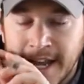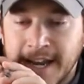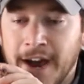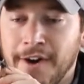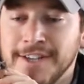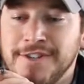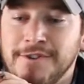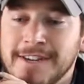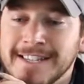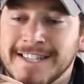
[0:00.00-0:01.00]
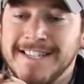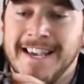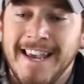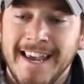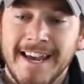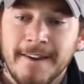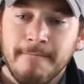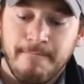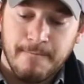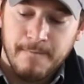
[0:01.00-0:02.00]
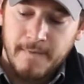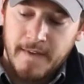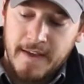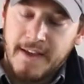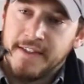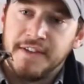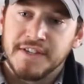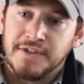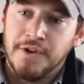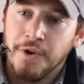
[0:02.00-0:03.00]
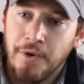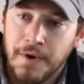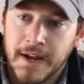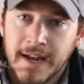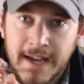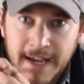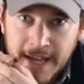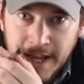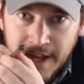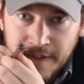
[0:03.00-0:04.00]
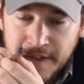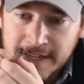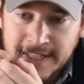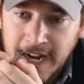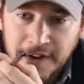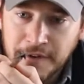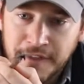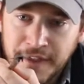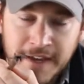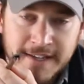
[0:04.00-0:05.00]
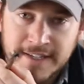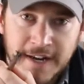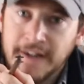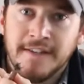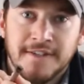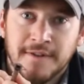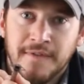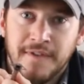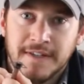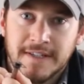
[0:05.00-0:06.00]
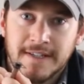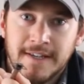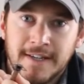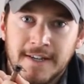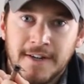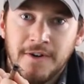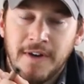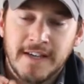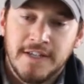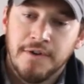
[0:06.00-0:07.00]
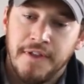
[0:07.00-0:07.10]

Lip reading: Now, as you can see, this Nuri, the entire thing is cutting surface. Okay, so you're